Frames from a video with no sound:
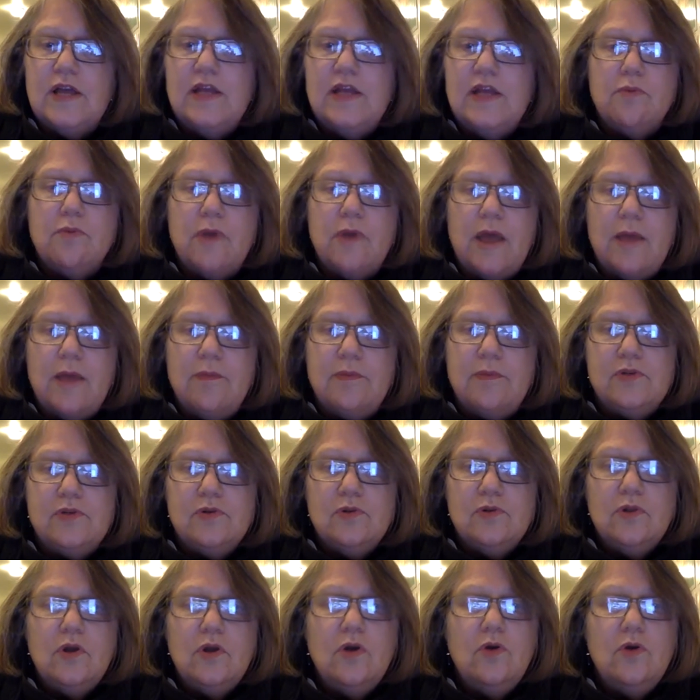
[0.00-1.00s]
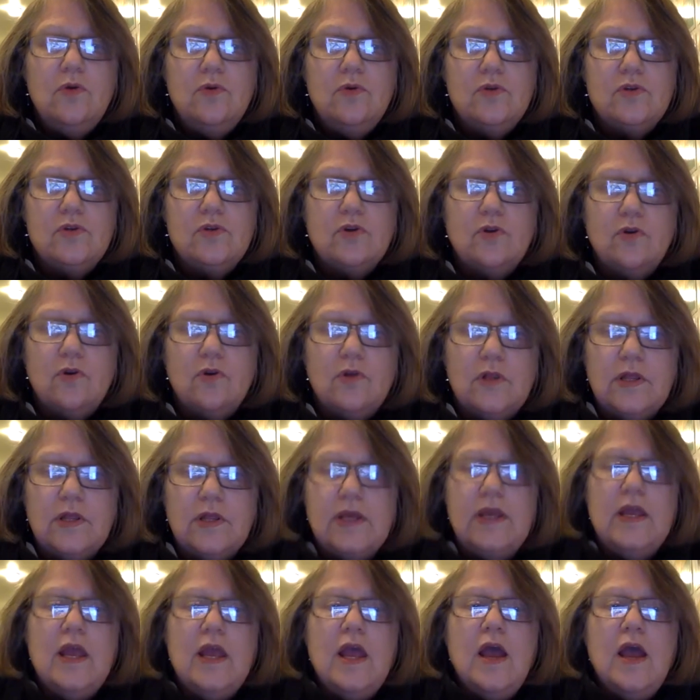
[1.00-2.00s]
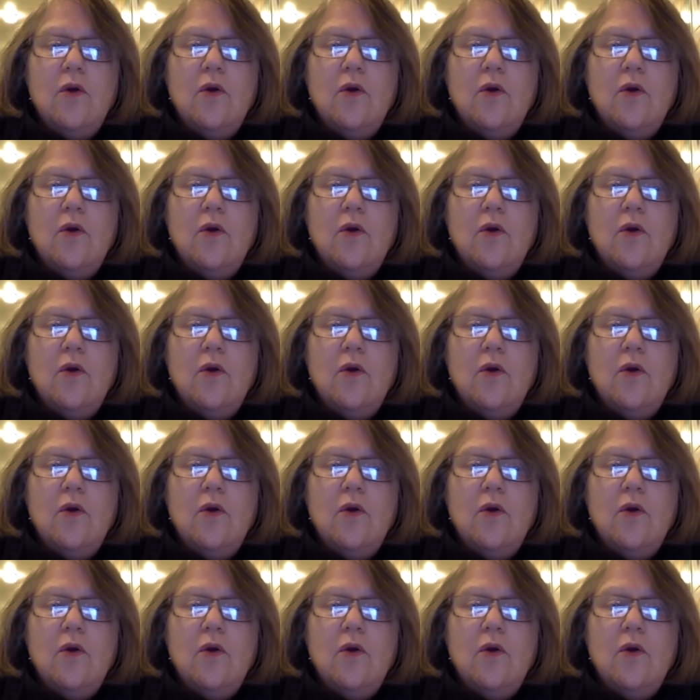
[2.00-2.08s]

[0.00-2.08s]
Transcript: to Brad Pattulo, who is currently